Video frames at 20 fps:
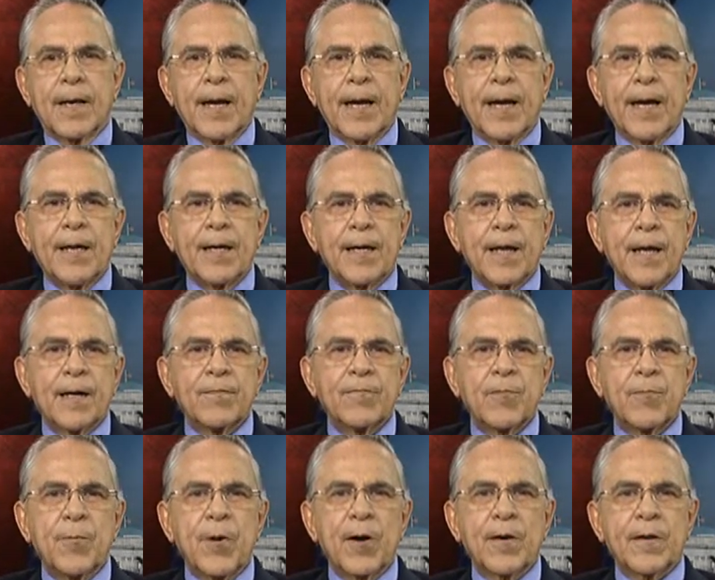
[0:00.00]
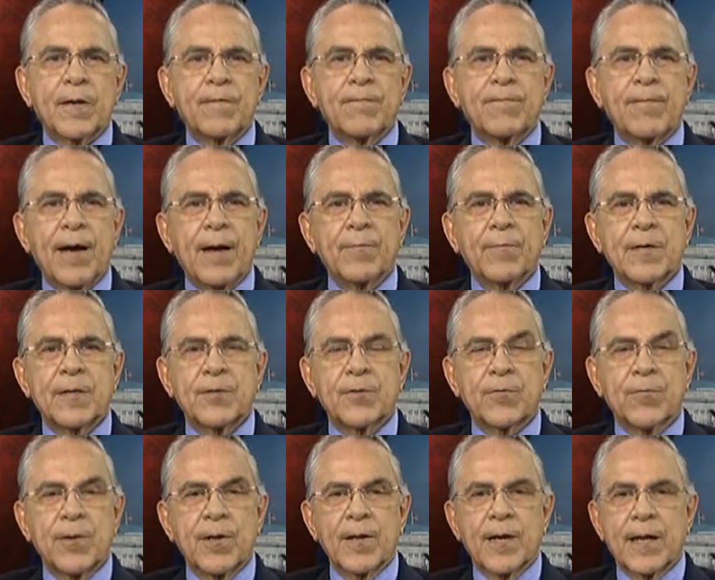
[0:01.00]
a lot of American families
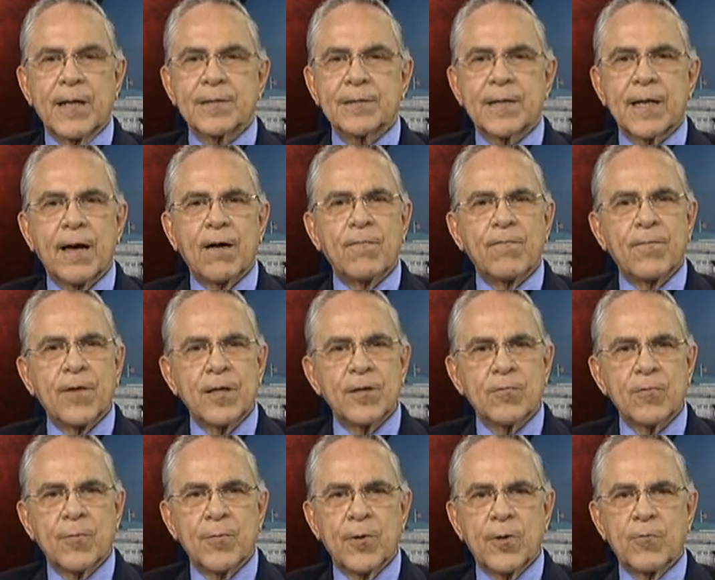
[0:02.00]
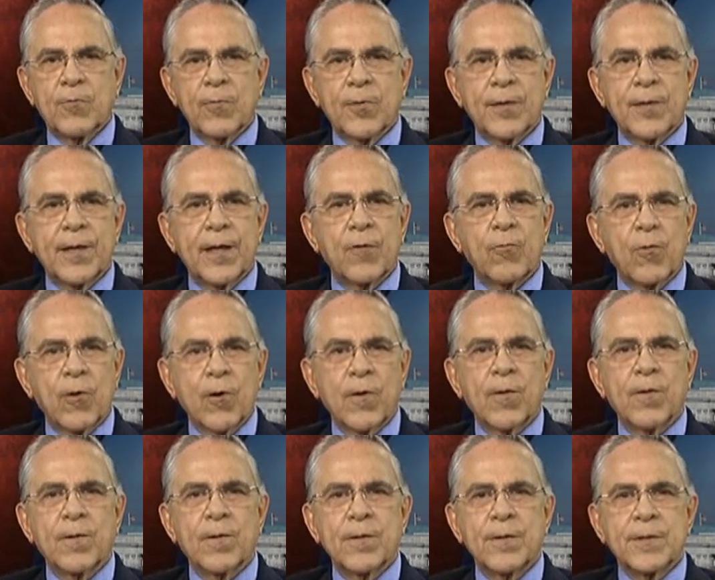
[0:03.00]
realized how vulnerable they
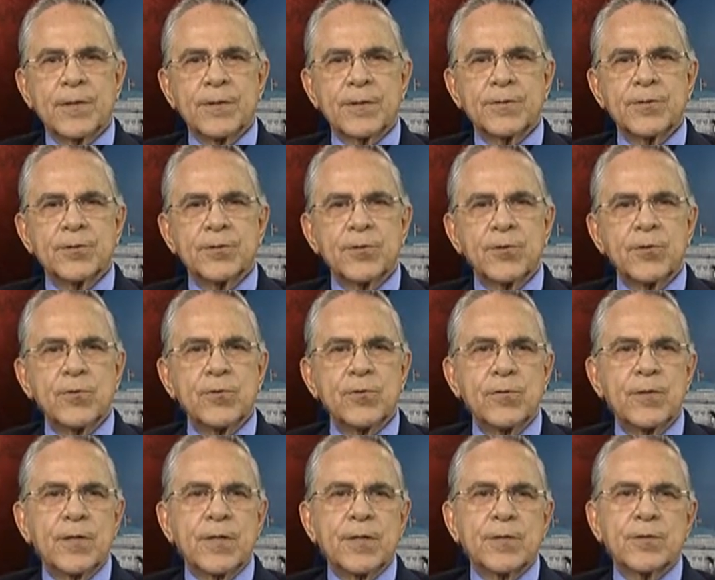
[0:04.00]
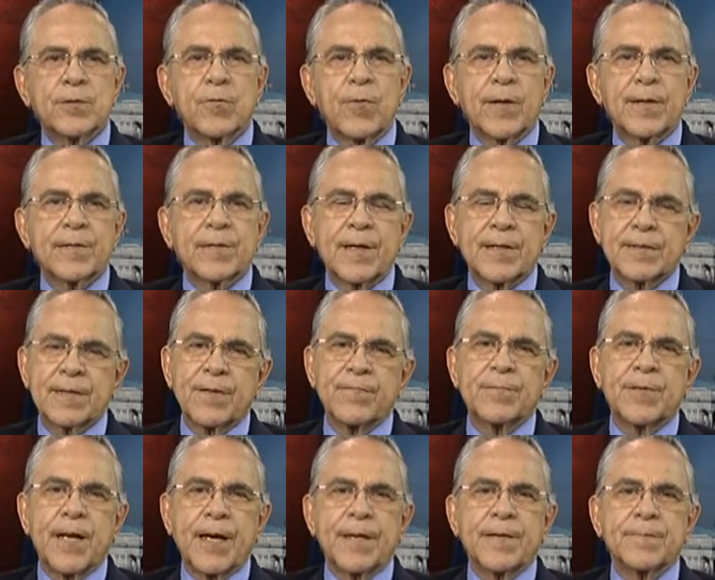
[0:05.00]
were due to excessive
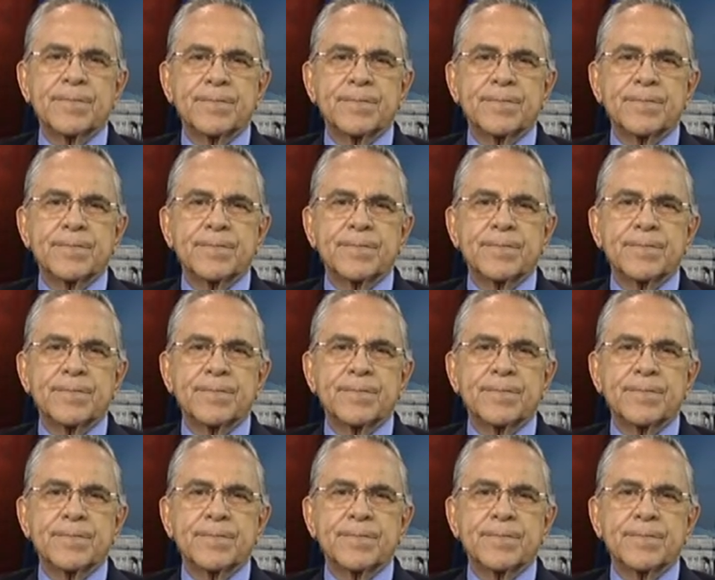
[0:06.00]
debt.